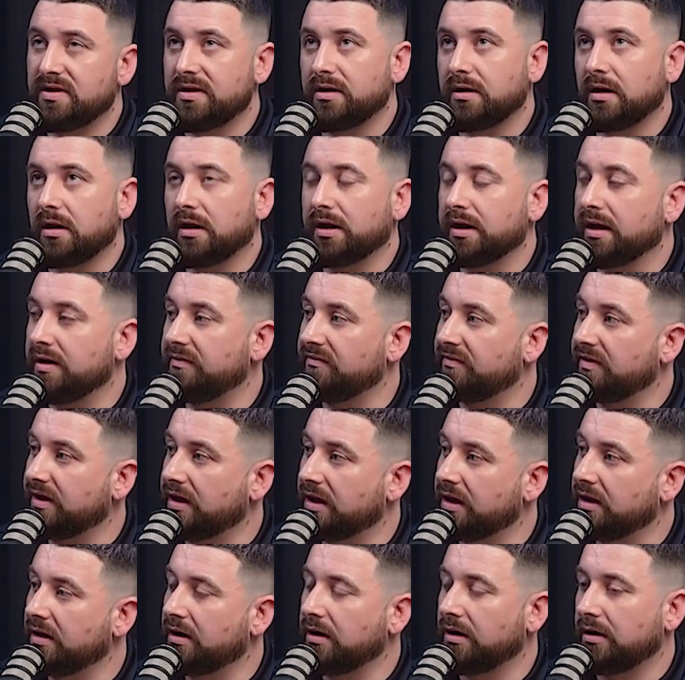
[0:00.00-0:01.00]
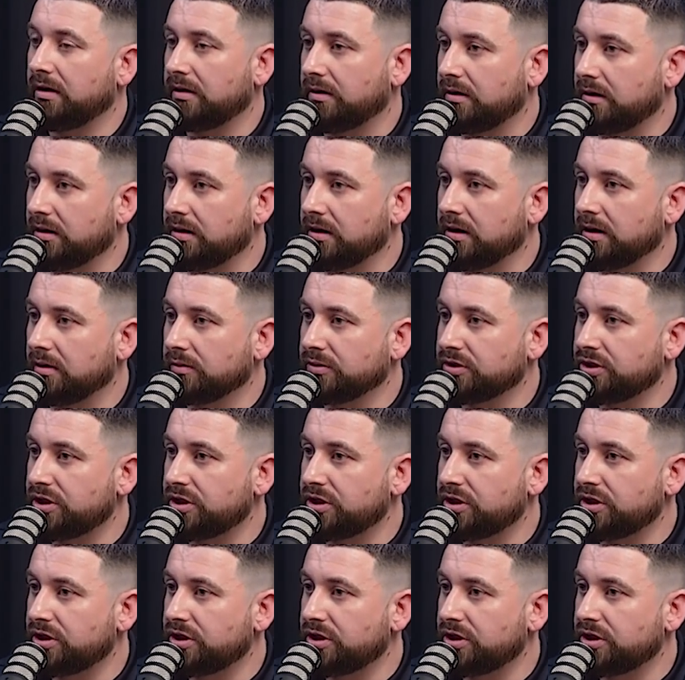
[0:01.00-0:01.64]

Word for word: Then they're looking at it and thinking, you know,